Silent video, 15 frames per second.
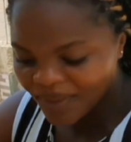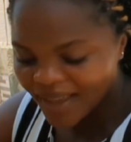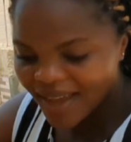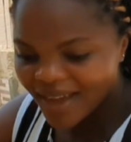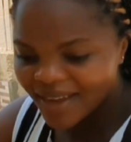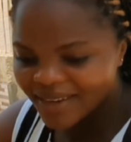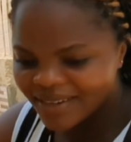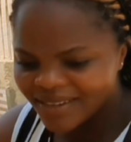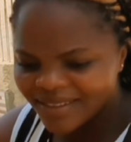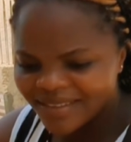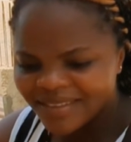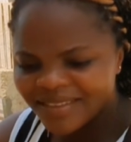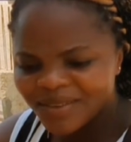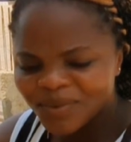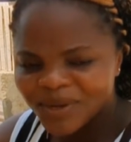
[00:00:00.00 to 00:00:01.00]
and the
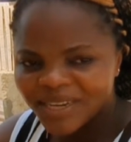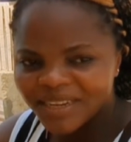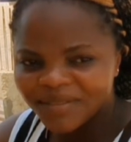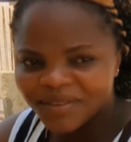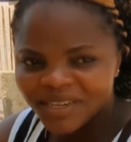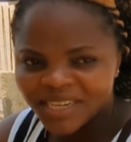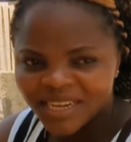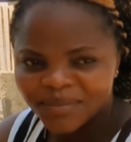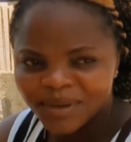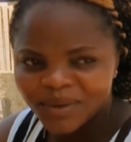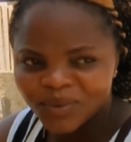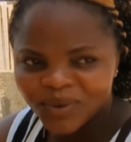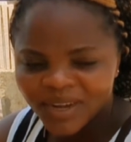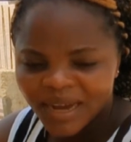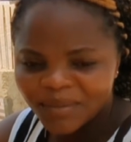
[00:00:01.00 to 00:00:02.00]
city where the fishermen
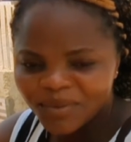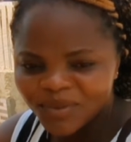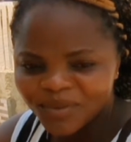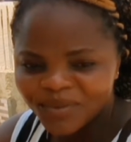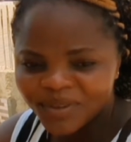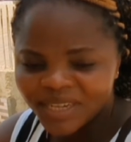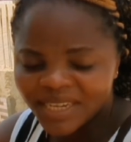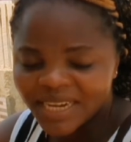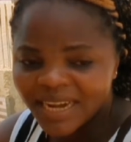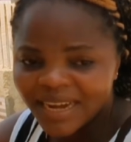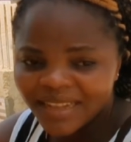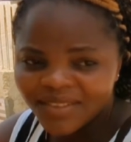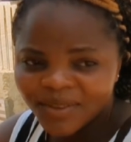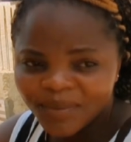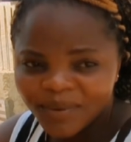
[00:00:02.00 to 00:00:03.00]
will come to fish, I
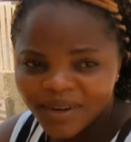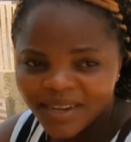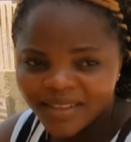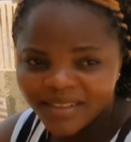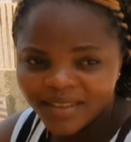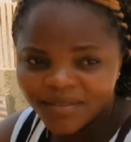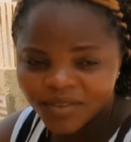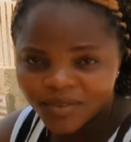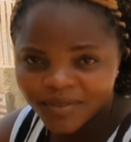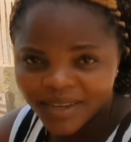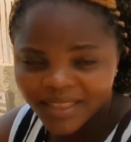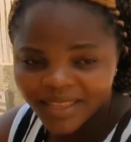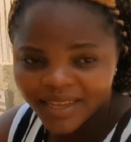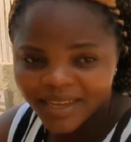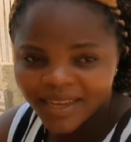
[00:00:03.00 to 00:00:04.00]
had some relatives over
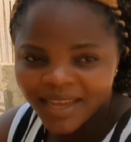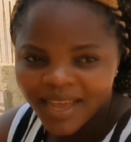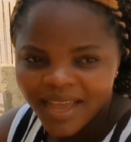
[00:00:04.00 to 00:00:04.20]
there.